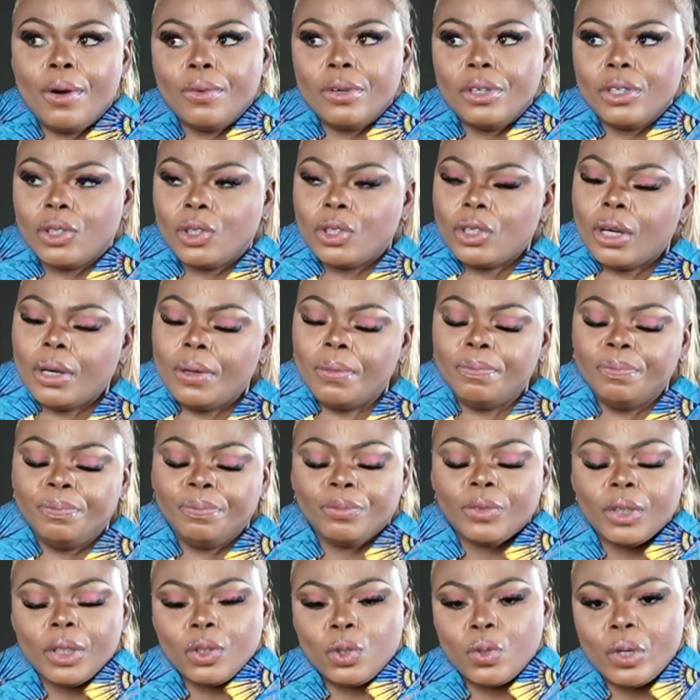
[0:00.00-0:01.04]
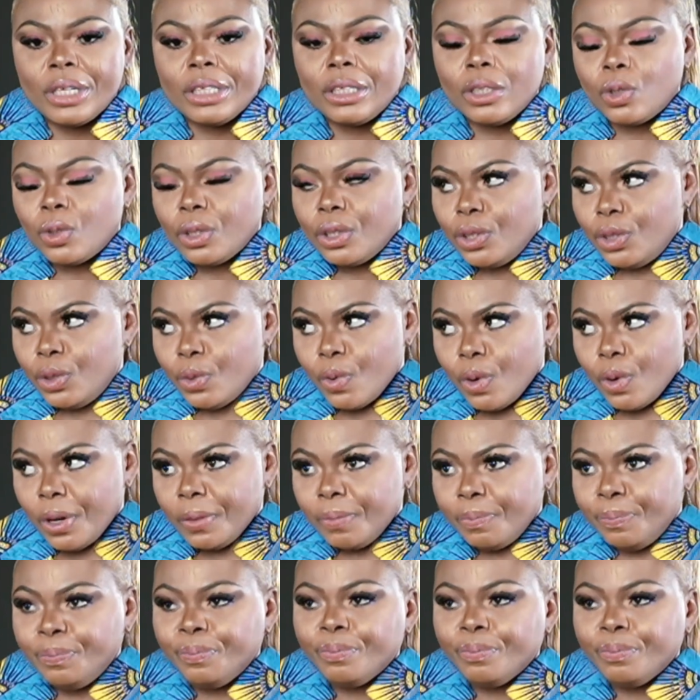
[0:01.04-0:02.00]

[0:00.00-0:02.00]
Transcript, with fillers: was um 2021.